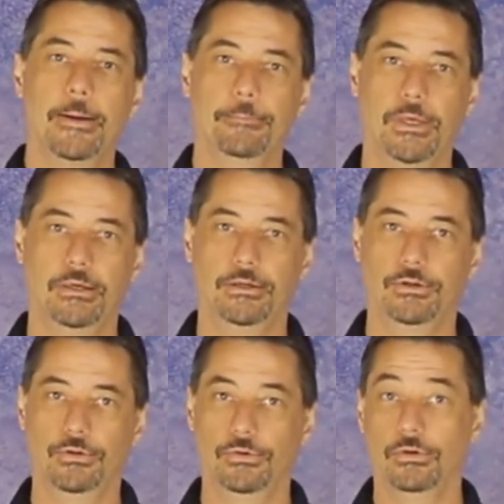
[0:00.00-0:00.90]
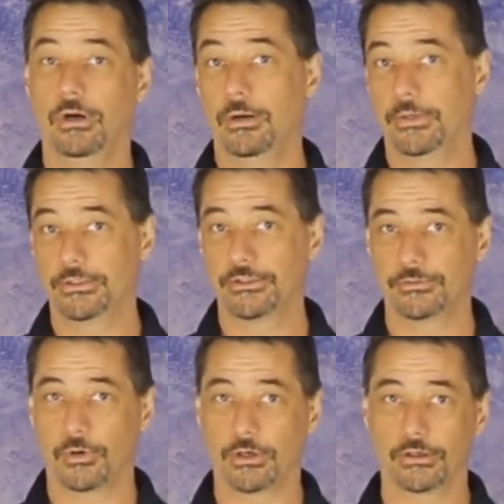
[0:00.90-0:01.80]
making you a bit
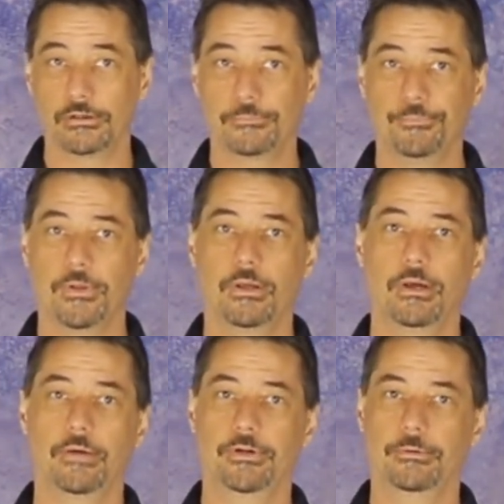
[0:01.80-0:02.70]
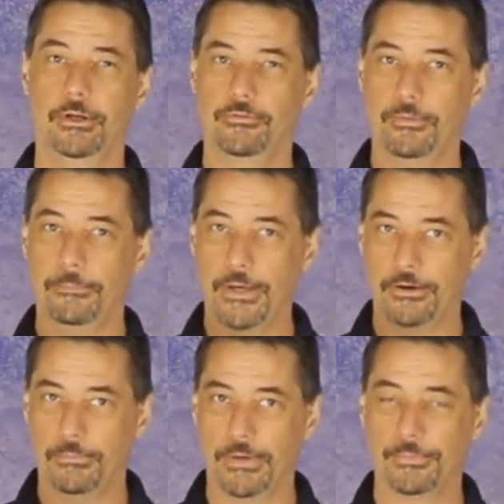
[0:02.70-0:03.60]
smarter, having a bit of a
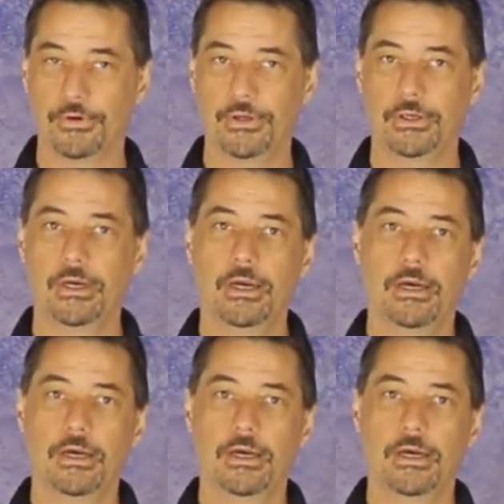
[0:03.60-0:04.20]
better memory,